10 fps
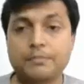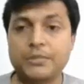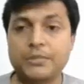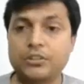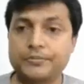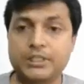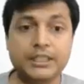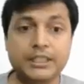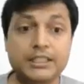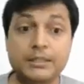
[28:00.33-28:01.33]

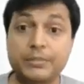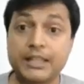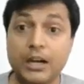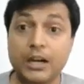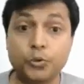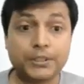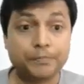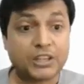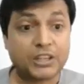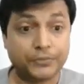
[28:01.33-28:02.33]
development of
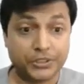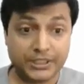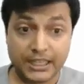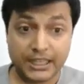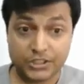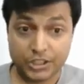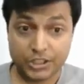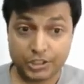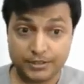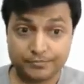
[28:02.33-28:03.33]
seeds without
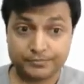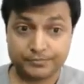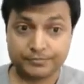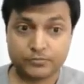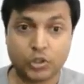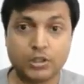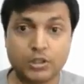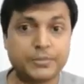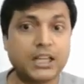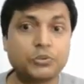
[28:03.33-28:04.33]
fertilization
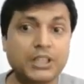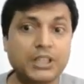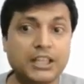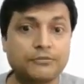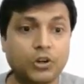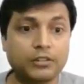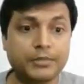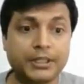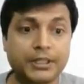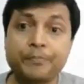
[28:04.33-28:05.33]
or
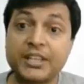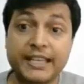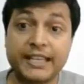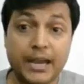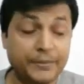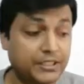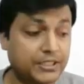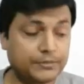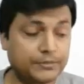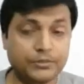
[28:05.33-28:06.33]
without involving
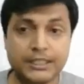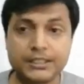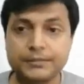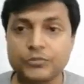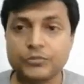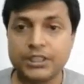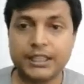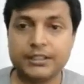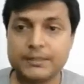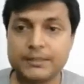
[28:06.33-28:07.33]
gametes,
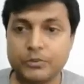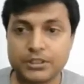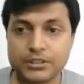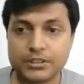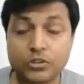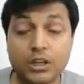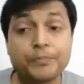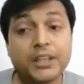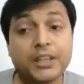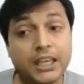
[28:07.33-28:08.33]
right? And
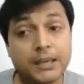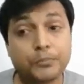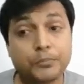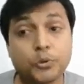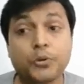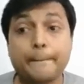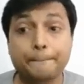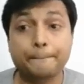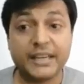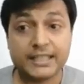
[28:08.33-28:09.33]
this process is called
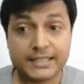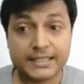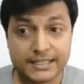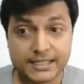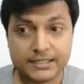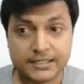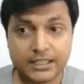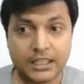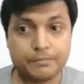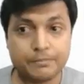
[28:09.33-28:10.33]

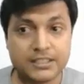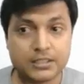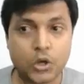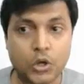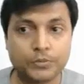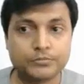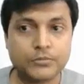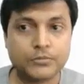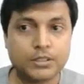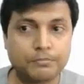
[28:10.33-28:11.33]
apomixis. A
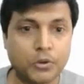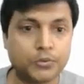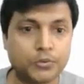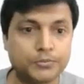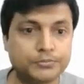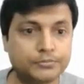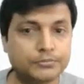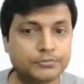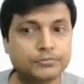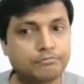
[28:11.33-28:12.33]
means no,
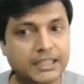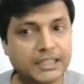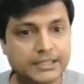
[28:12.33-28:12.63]
O